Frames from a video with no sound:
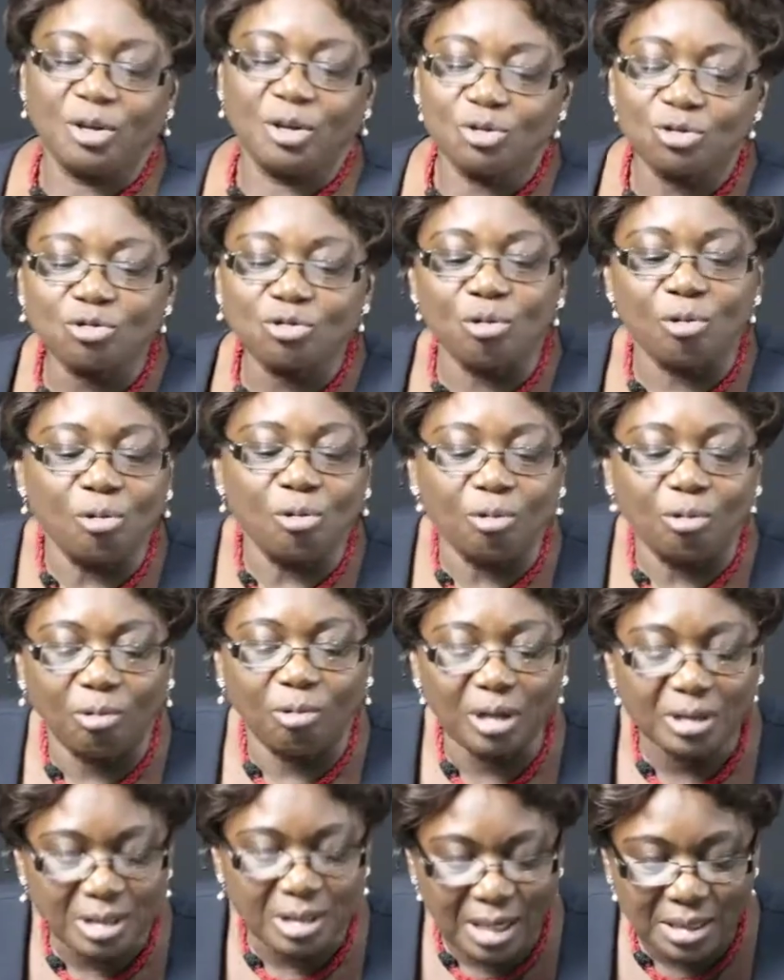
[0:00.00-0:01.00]
So
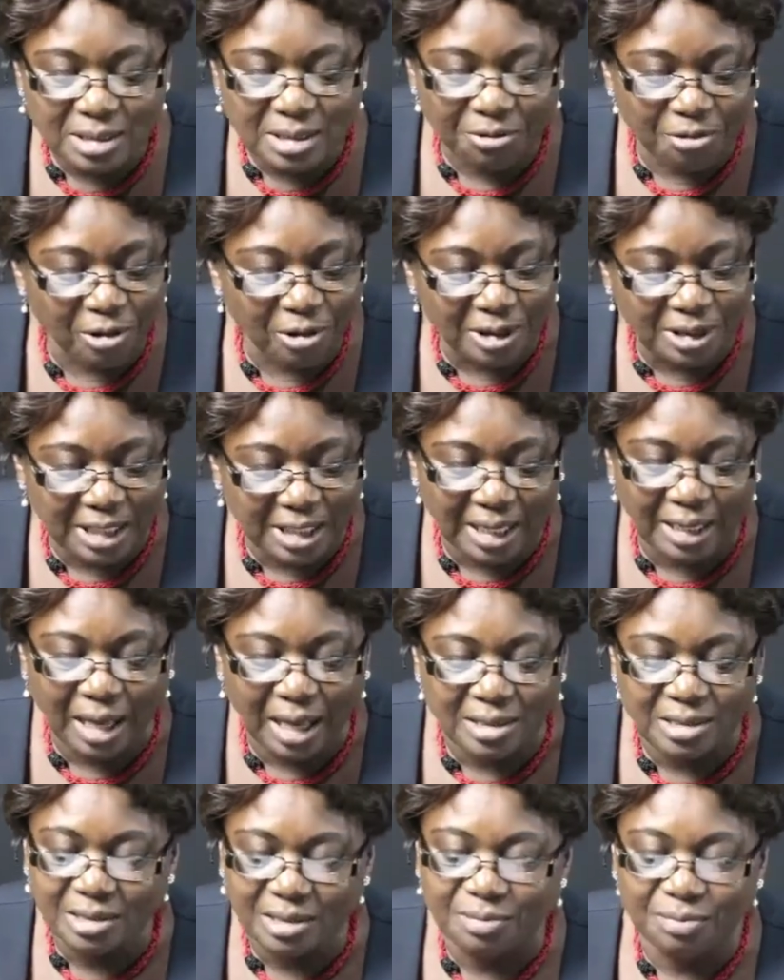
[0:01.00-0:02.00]
what does the phone tell
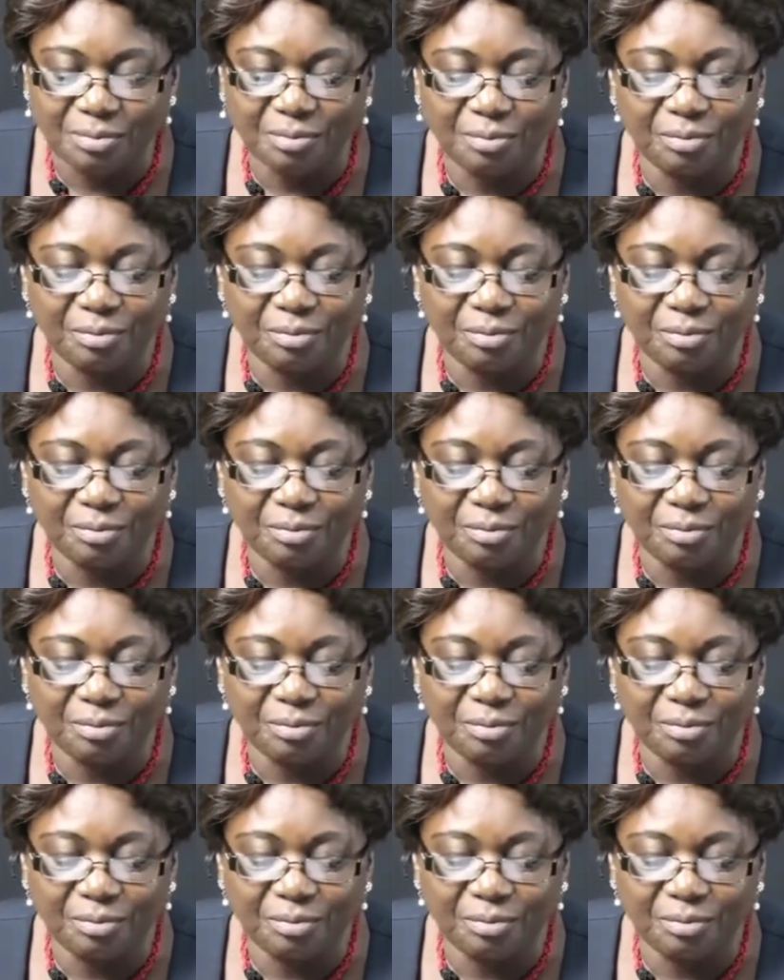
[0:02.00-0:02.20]
us